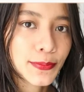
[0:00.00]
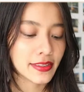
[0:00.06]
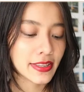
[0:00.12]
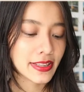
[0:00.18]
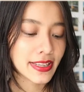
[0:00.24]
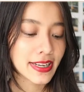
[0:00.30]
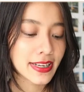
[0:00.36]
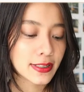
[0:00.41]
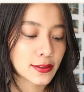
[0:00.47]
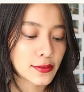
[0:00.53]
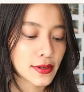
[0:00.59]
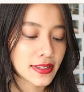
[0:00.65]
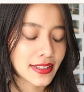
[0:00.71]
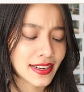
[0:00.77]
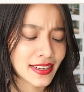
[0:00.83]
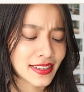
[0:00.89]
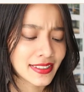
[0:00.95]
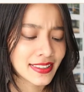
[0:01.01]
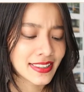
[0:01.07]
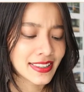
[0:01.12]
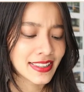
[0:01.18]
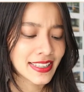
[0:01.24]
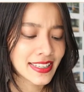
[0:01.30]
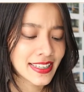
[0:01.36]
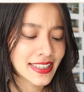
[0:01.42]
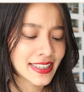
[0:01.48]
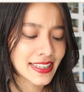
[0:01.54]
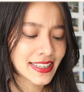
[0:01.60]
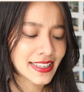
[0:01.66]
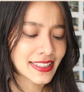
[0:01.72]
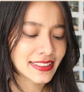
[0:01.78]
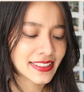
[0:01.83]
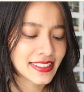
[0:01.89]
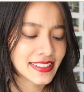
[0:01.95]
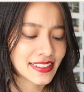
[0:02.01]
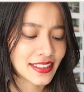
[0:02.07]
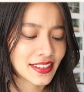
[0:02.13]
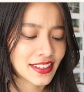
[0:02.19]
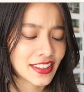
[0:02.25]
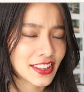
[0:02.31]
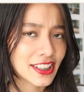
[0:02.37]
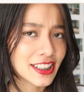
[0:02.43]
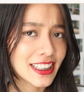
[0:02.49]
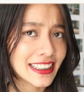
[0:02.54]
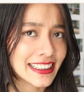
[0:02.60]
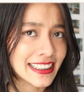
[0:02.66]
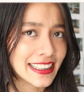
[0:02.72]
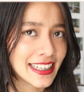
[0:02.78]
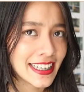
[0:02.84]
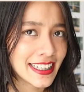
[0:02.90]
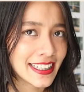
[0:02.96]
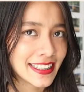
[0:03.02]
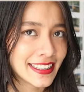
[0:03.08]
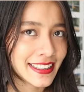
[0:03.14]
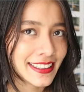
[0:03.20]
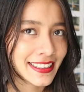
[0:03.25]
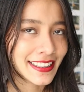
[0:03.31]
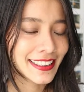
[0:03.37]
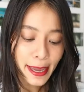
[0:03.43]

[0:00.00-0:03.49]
The next one that I think it's 13,